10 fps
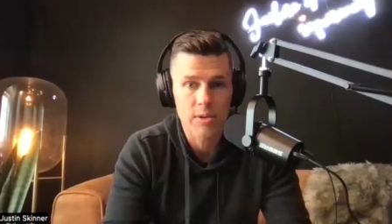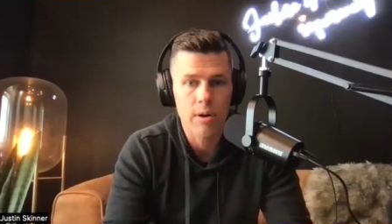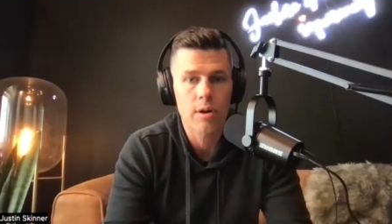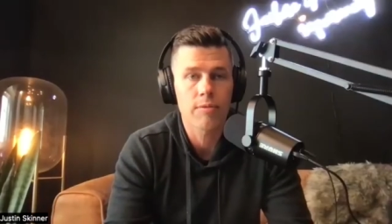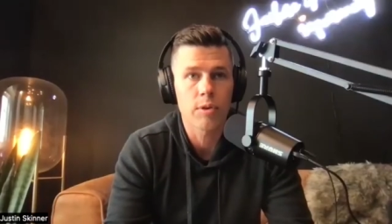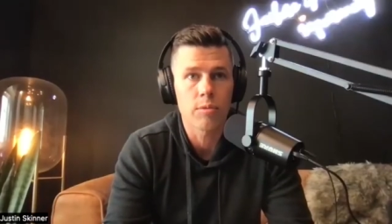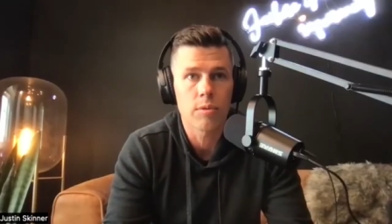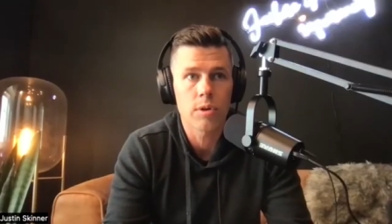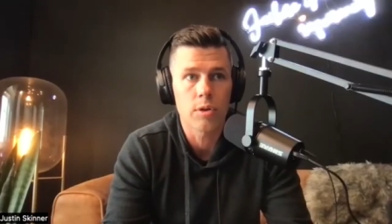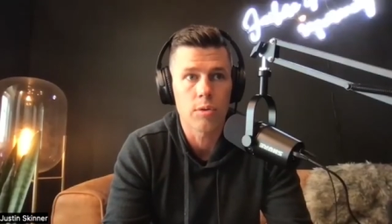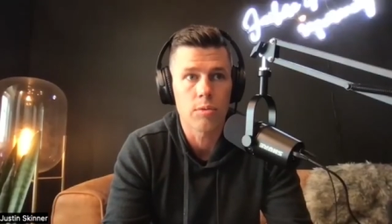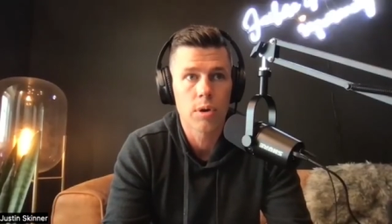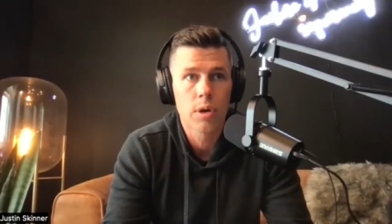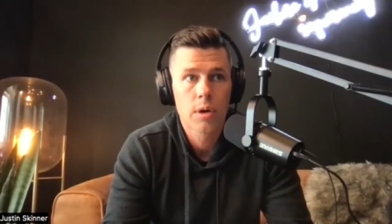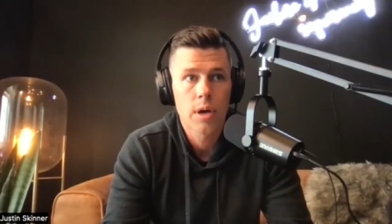So I don't know if
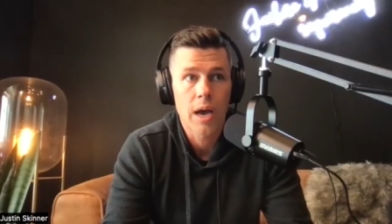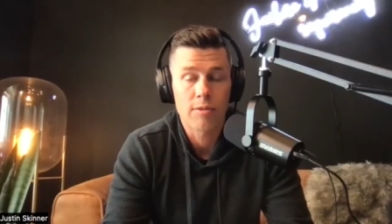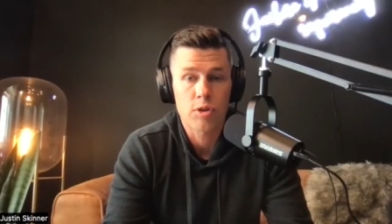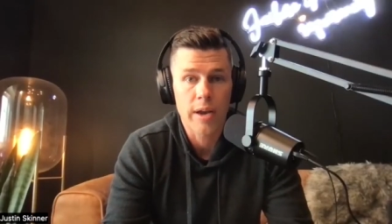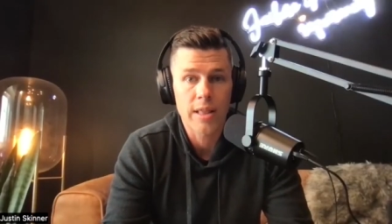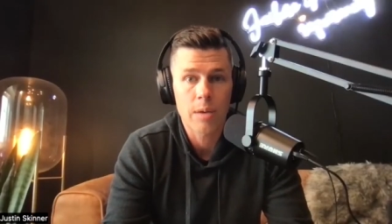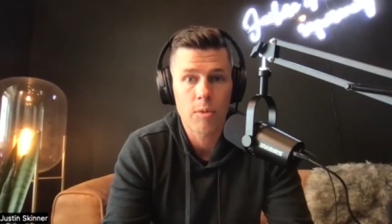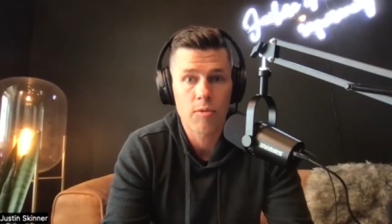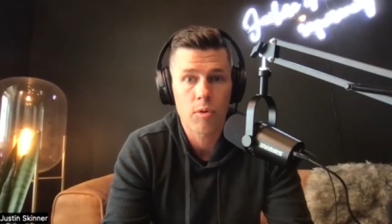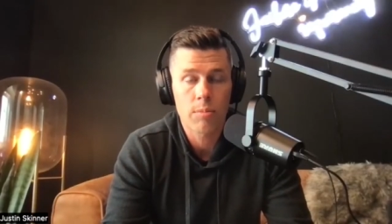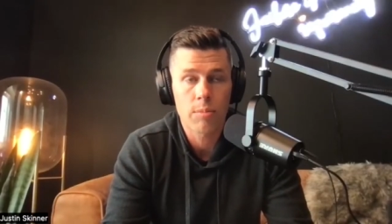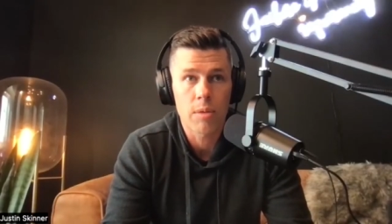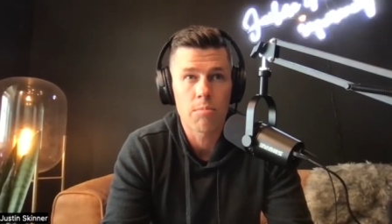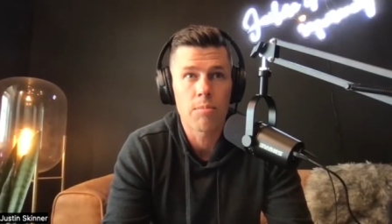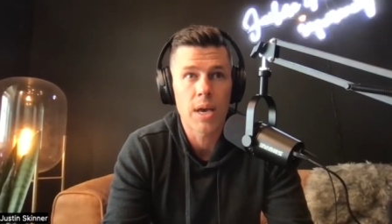you have tried that before,
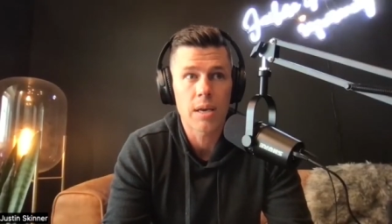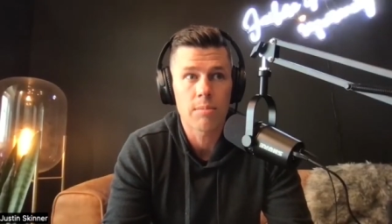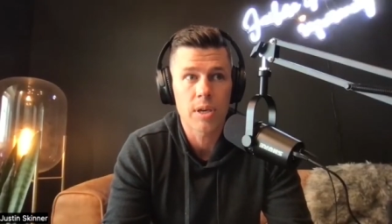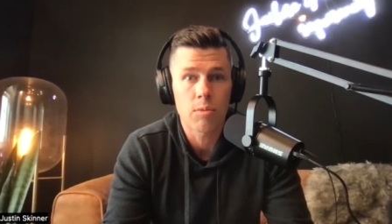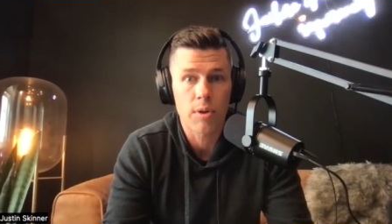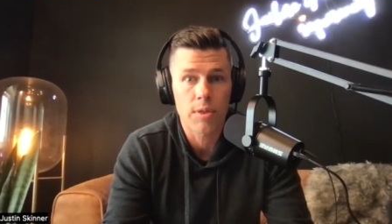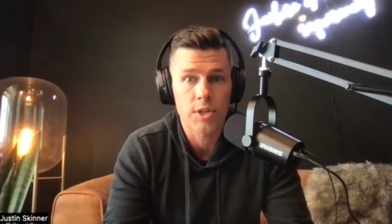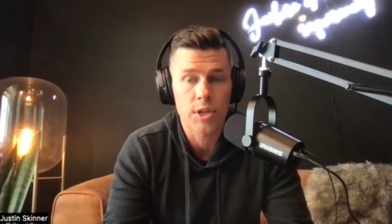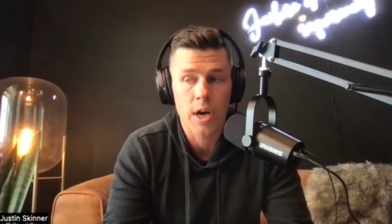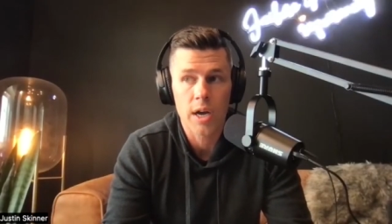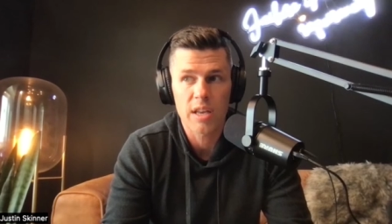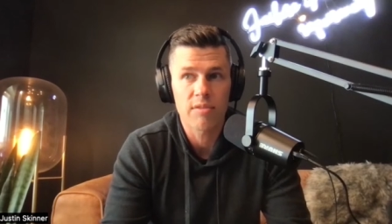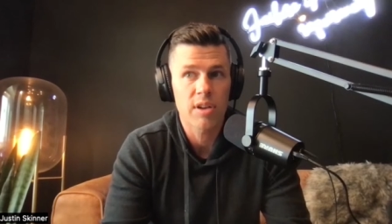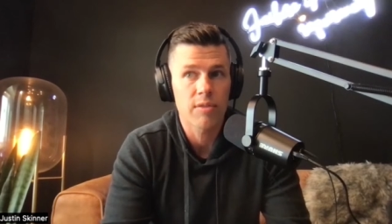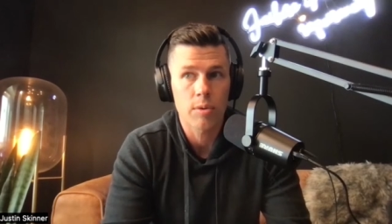but it may be worth a shot.
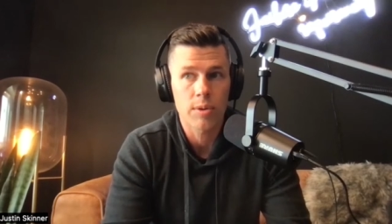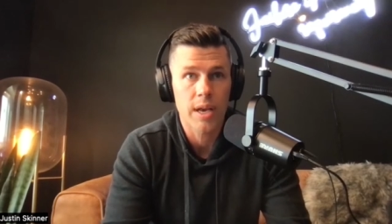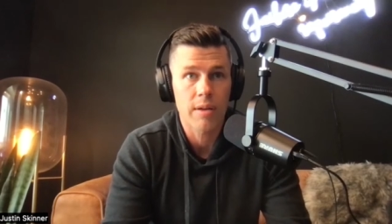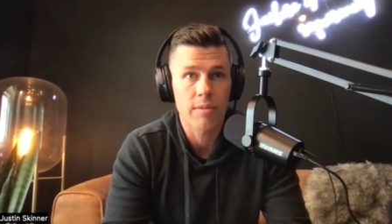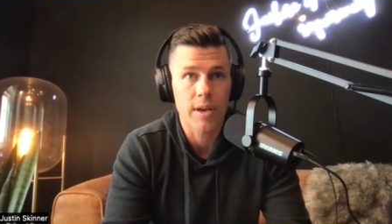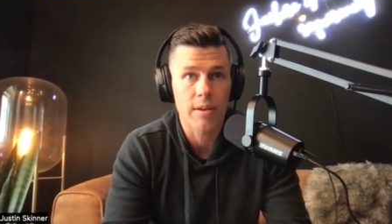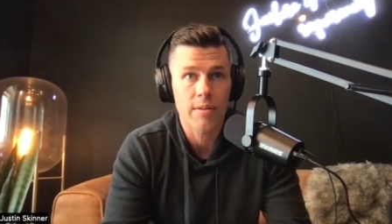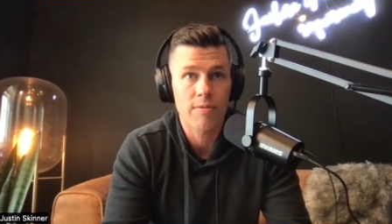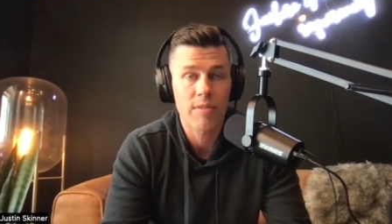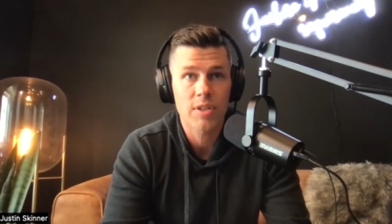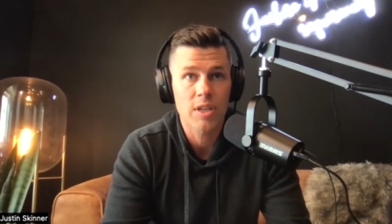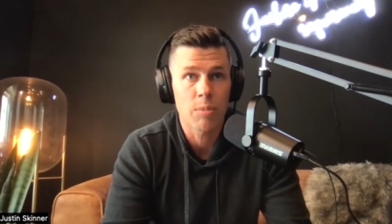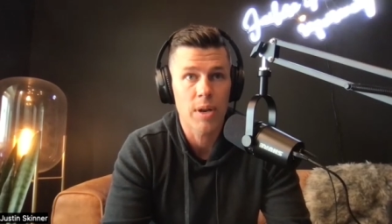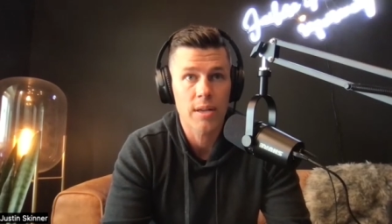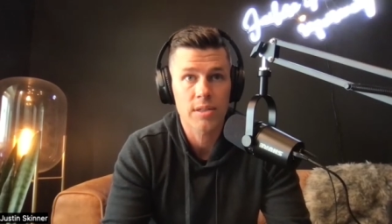Even if you only have like
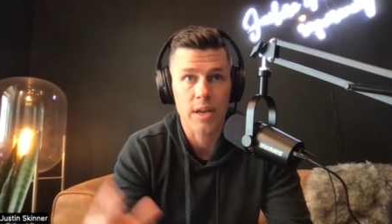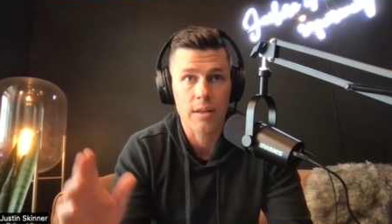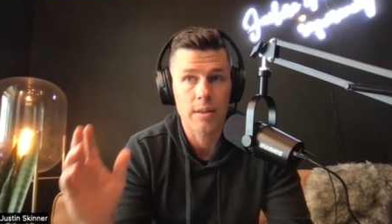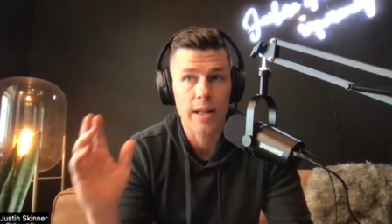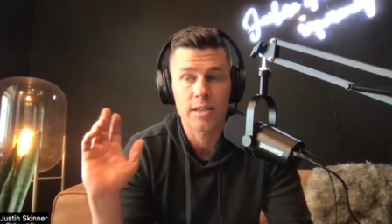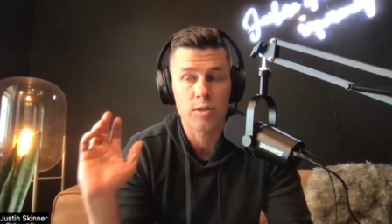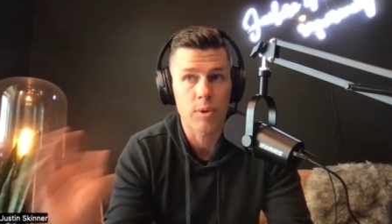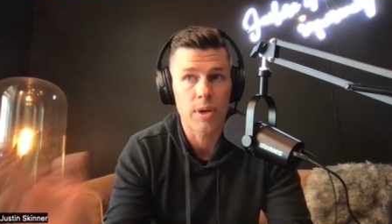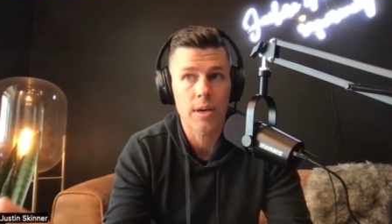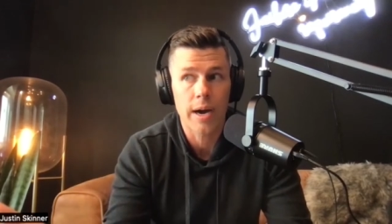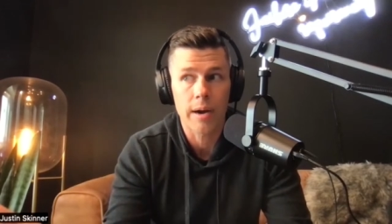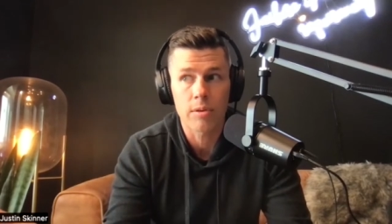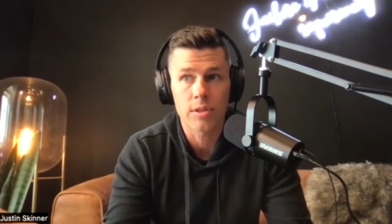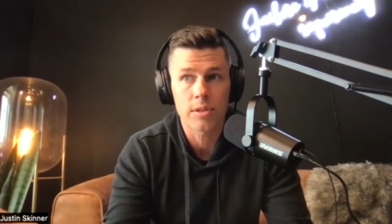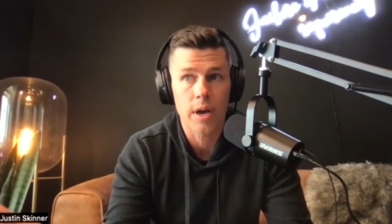15 minutes, like last week,
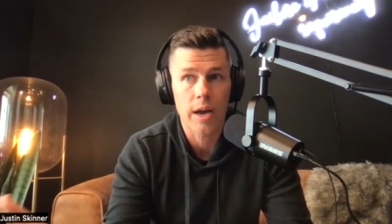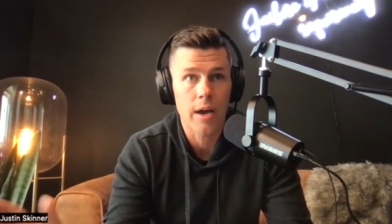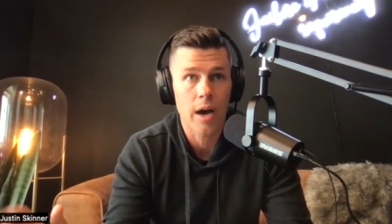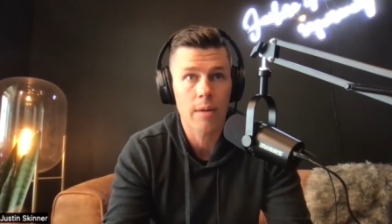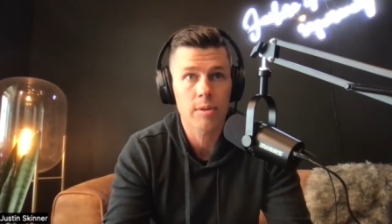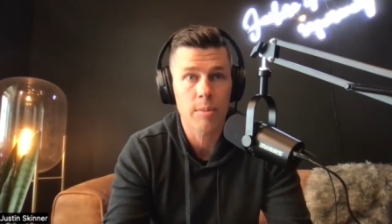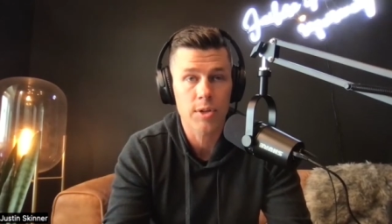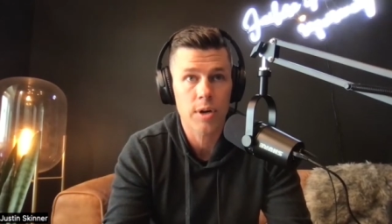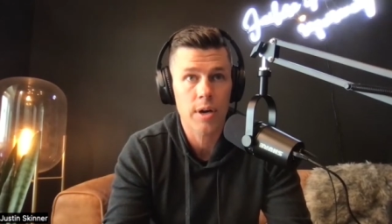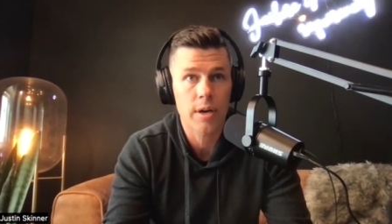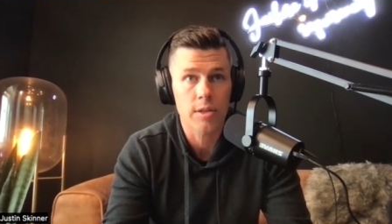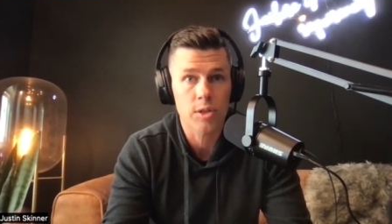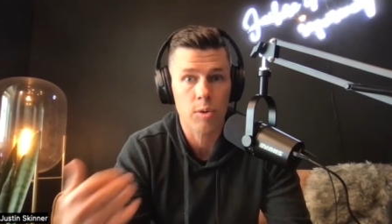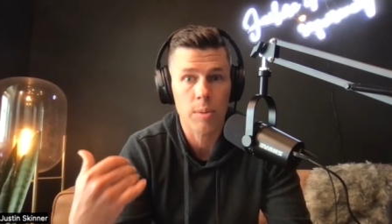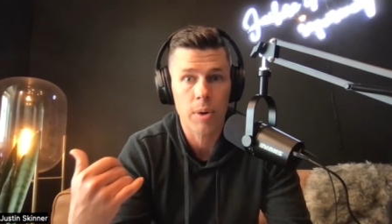I hopped in my truck, a
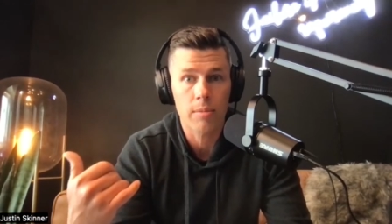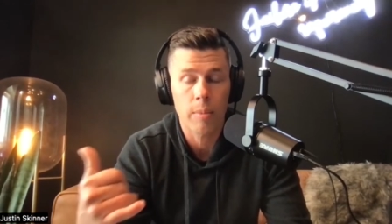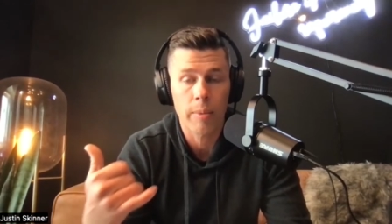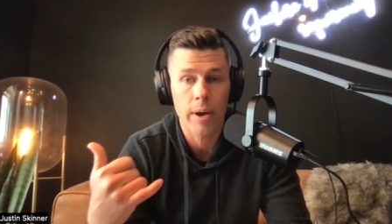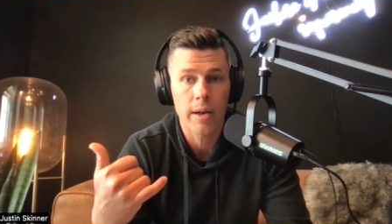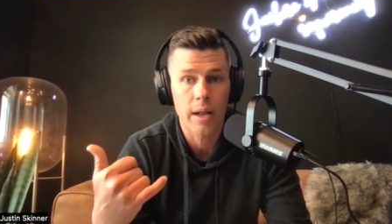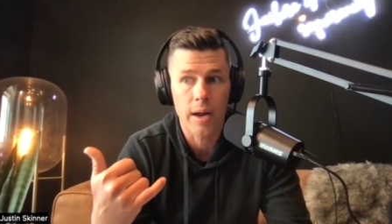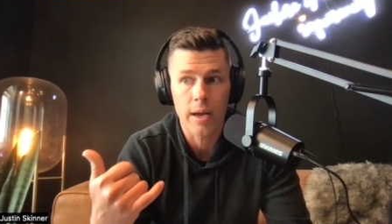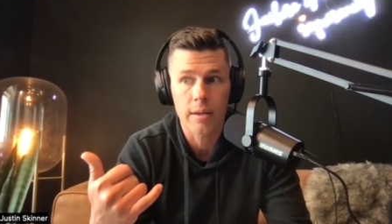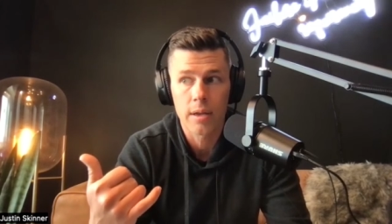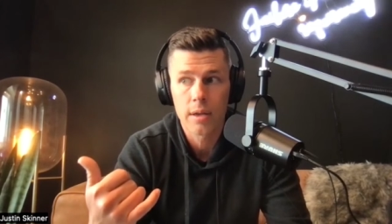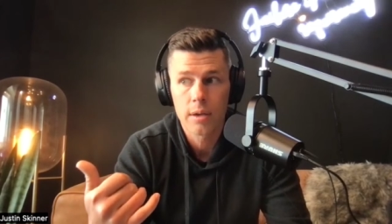story popped in my mind, and I